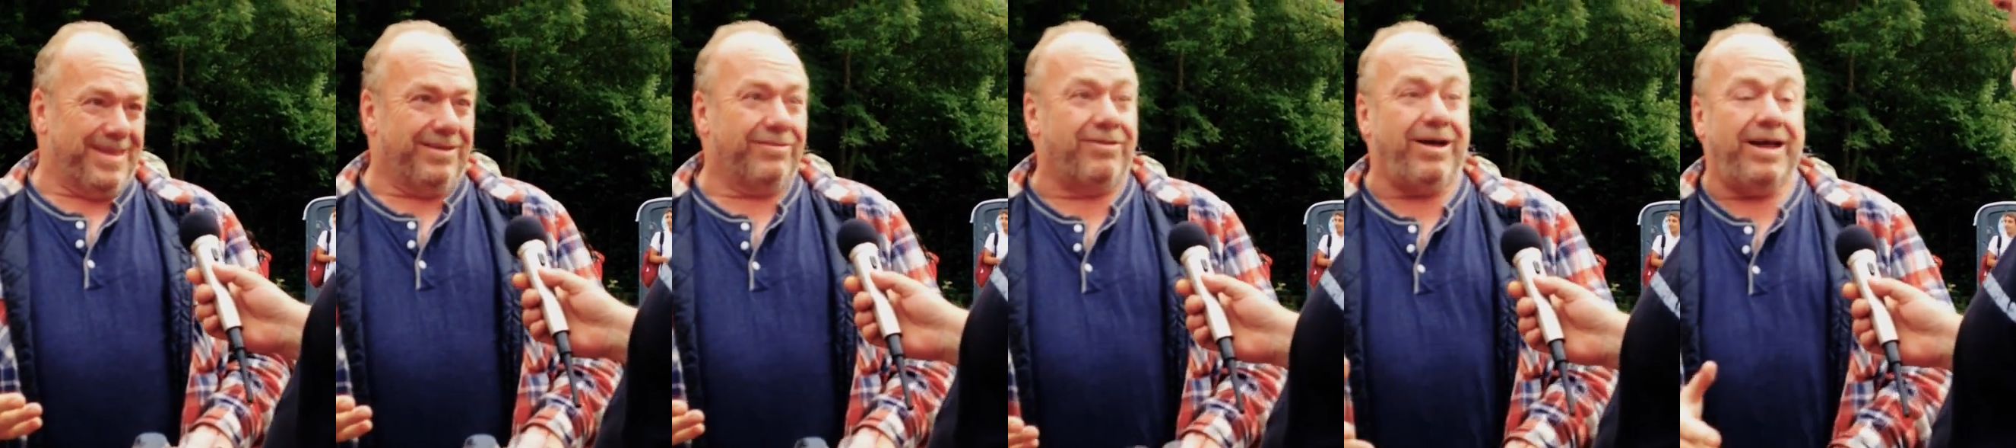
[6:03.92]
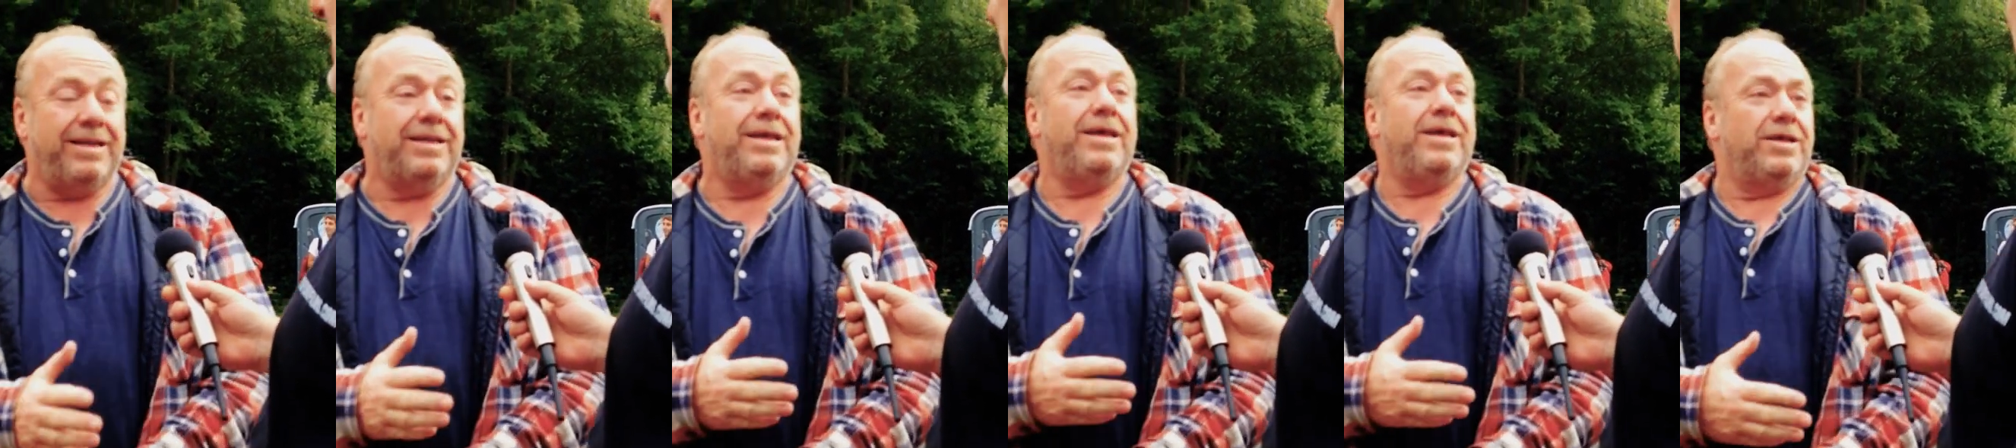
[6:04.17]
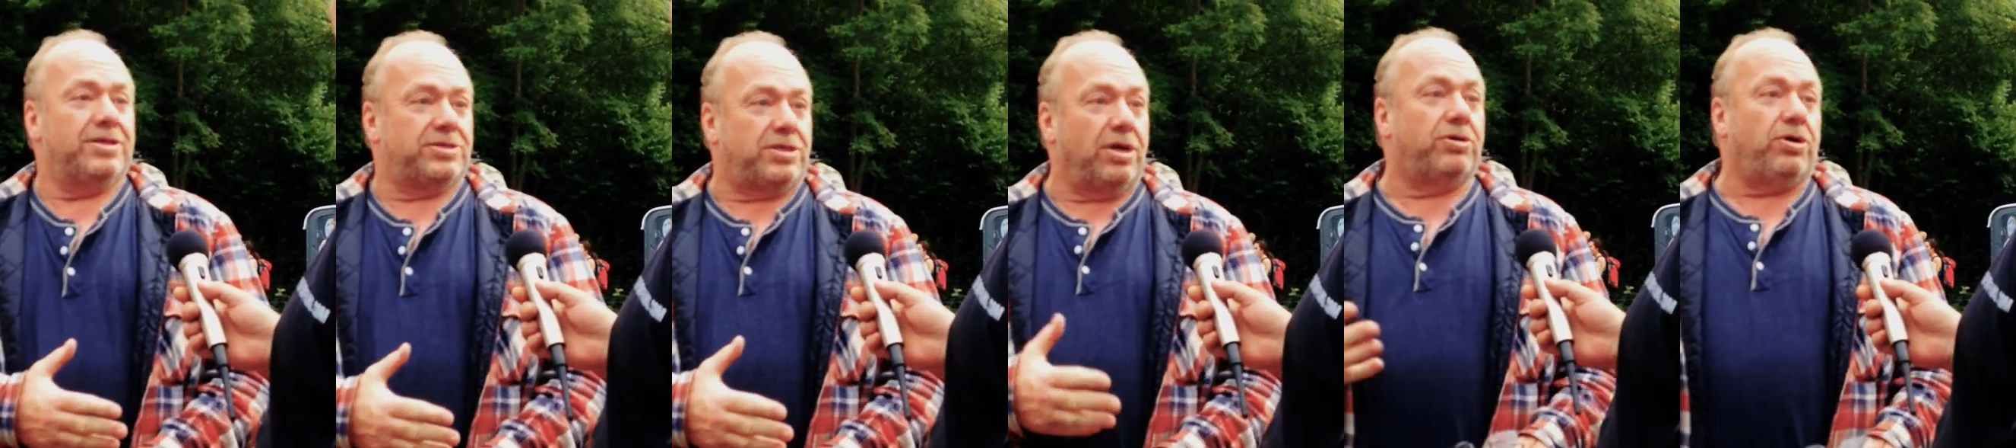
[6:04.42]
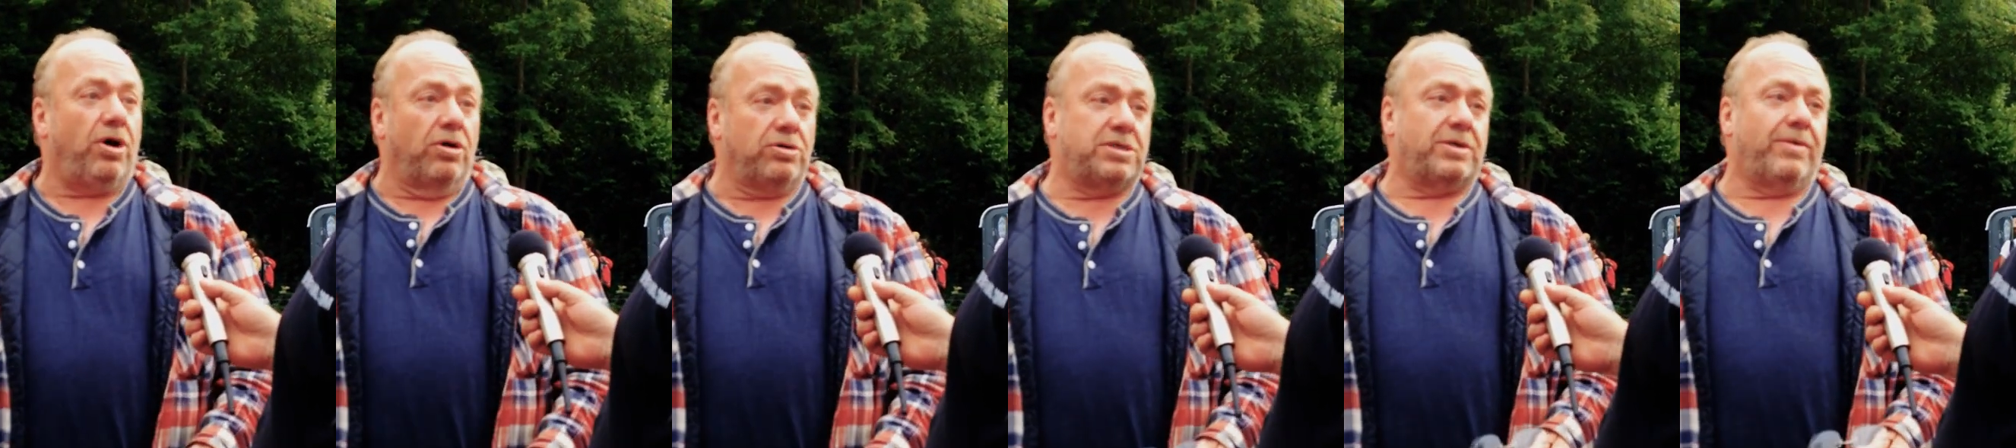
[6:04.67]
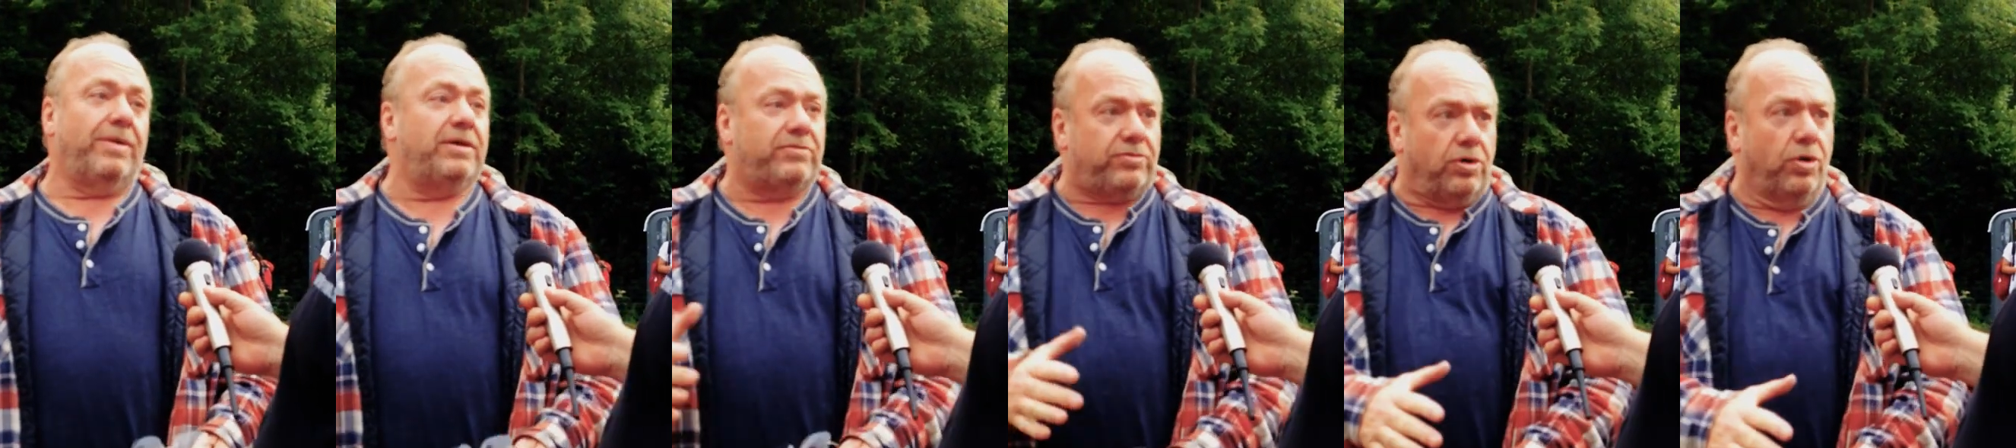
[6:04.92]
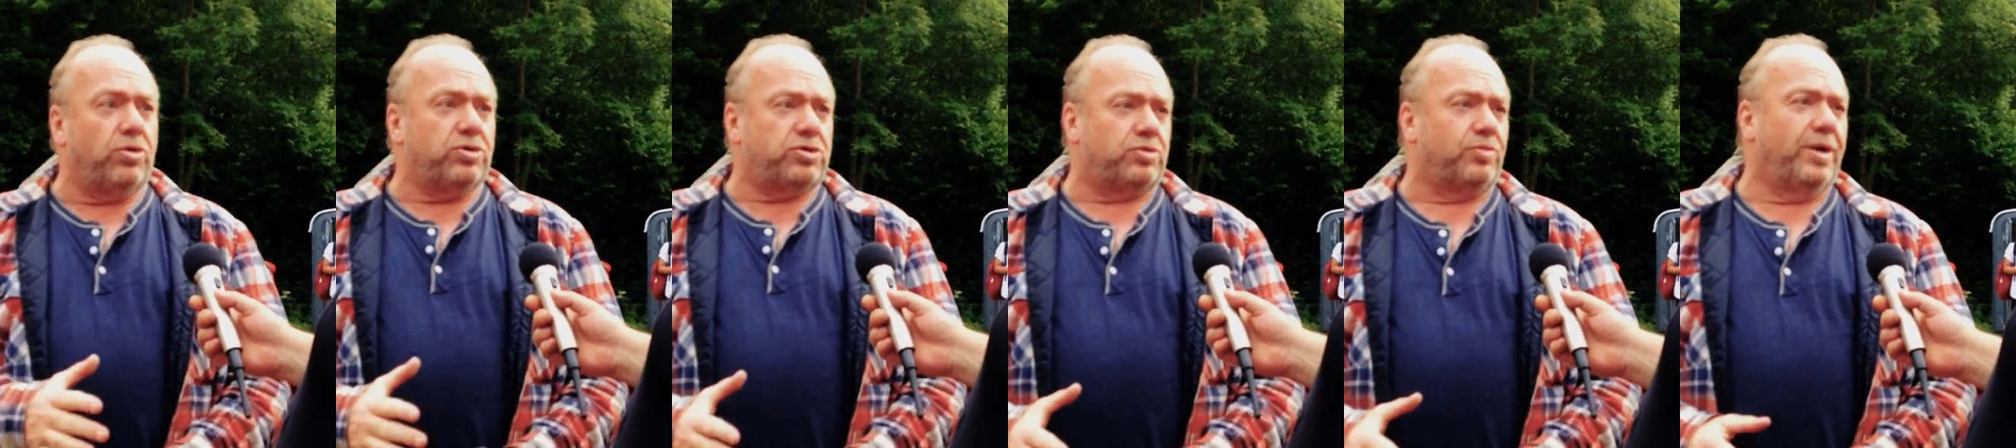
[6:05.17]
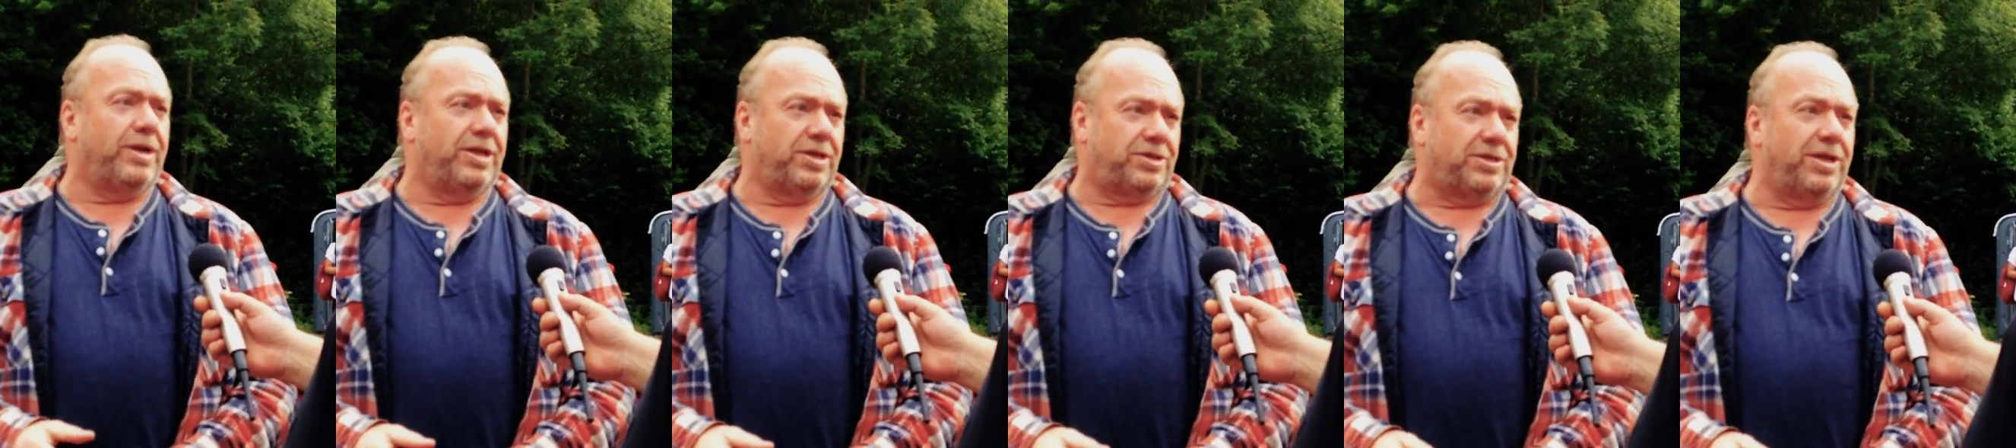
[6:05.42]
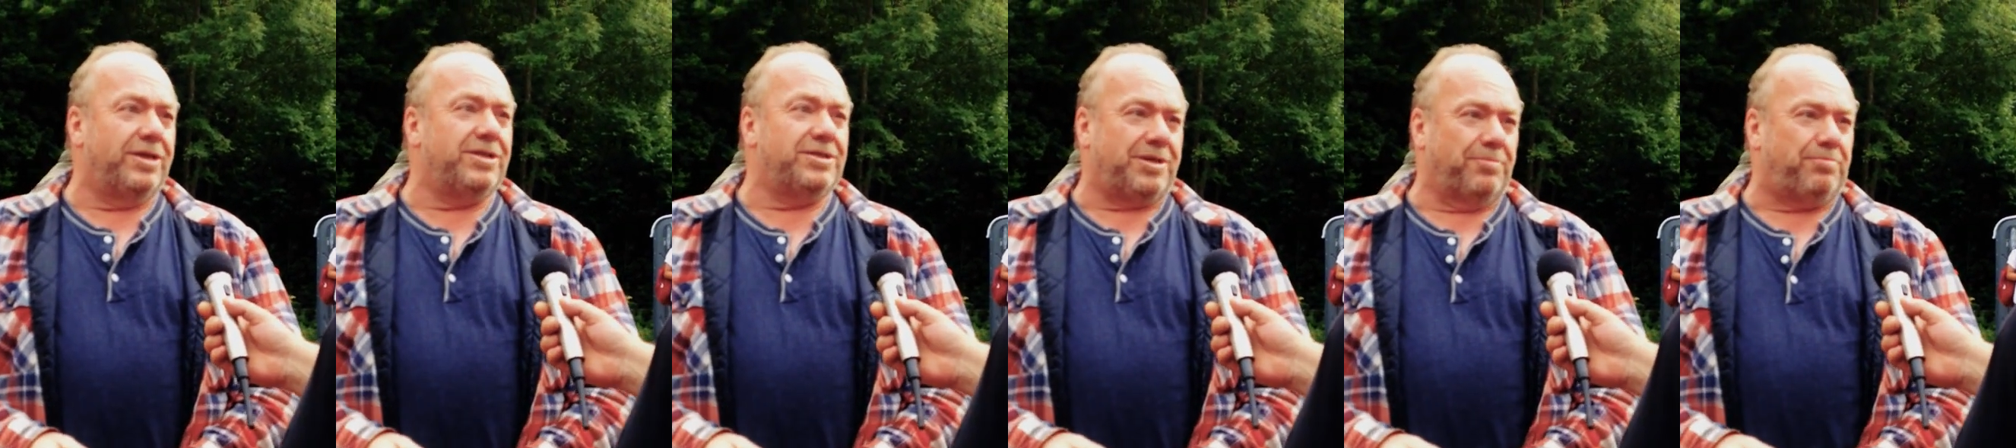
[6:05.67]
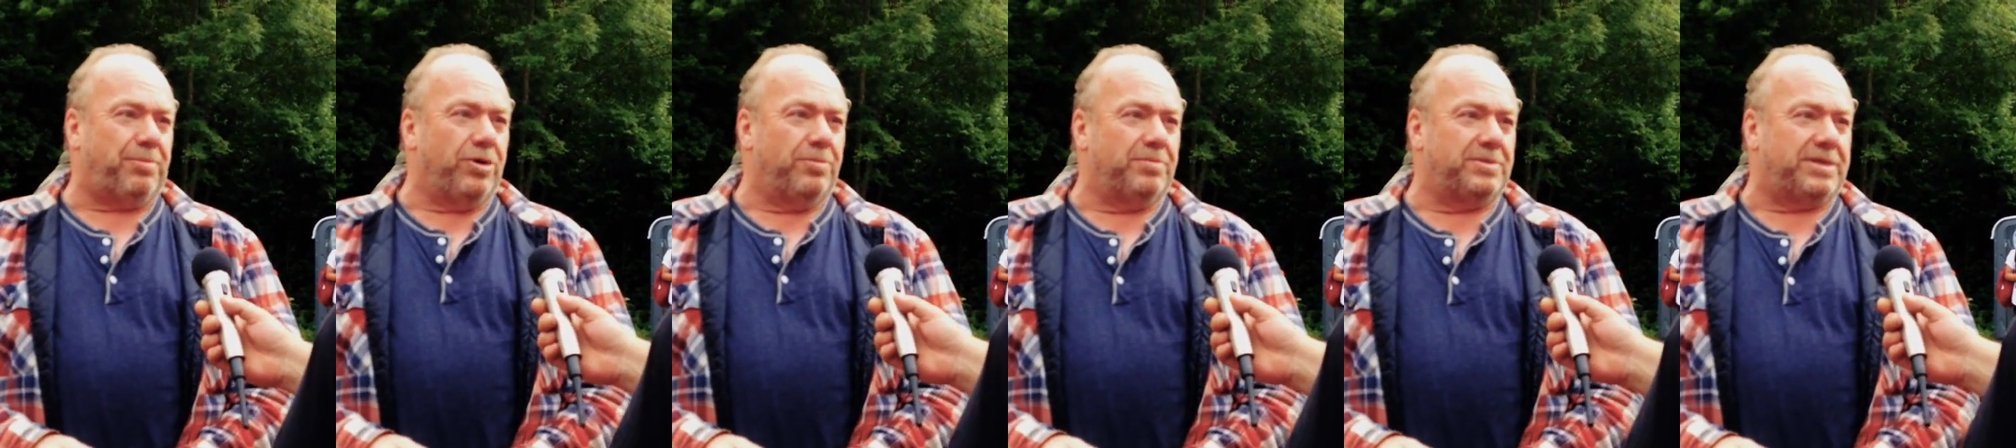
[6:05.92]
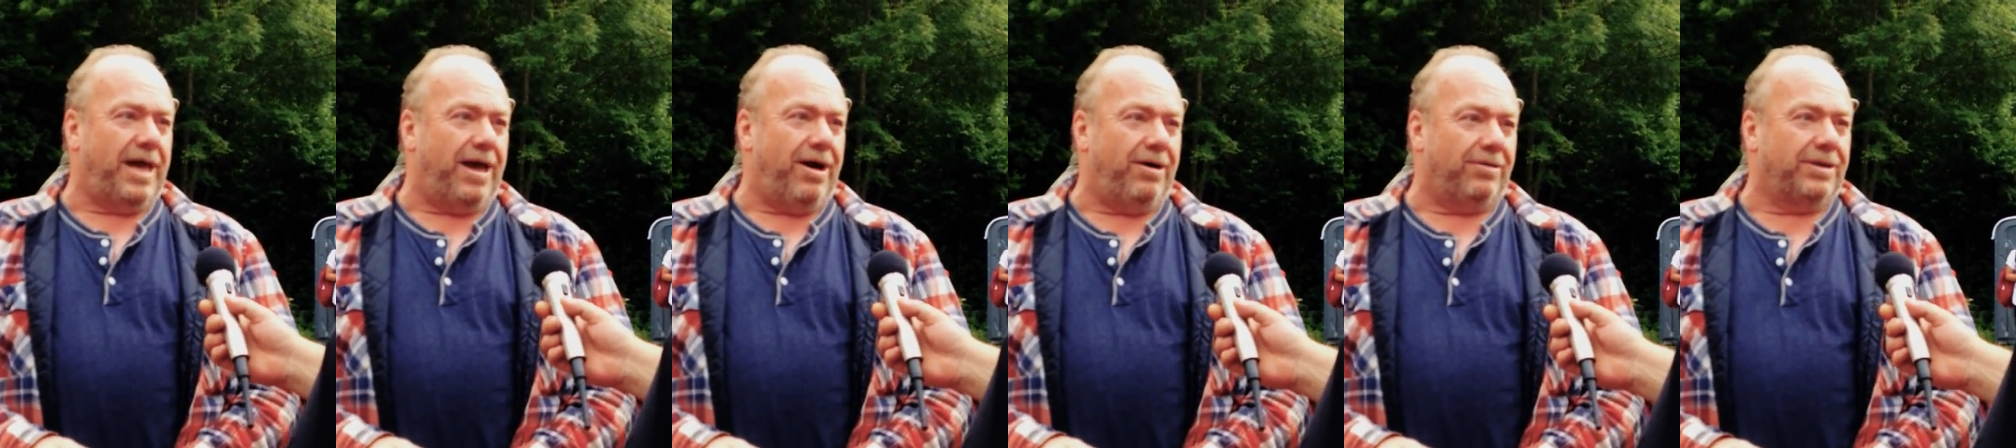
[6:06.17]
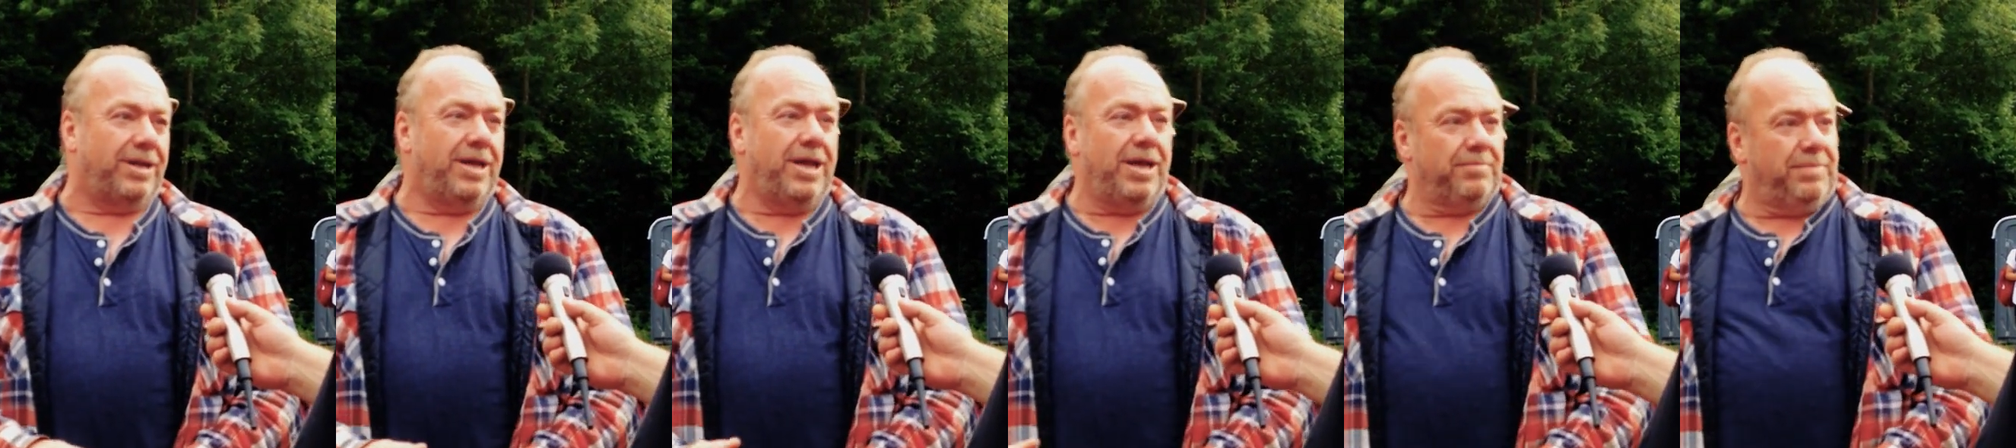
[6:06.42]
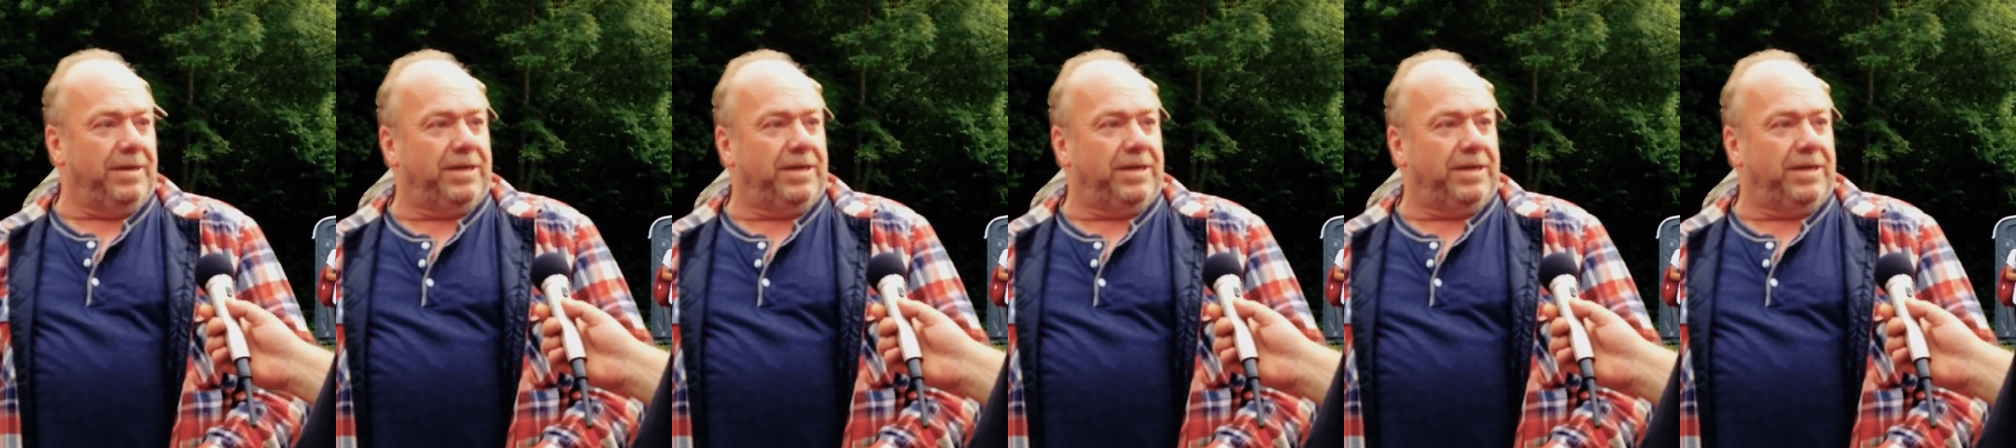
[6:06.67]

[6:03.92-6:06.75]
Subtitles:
Right? So consequently, of course Williston's a boom town,